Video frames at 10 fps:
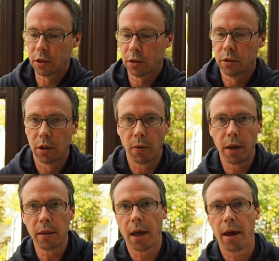So
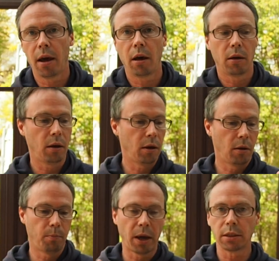in there,
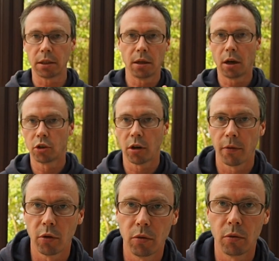basically I travel,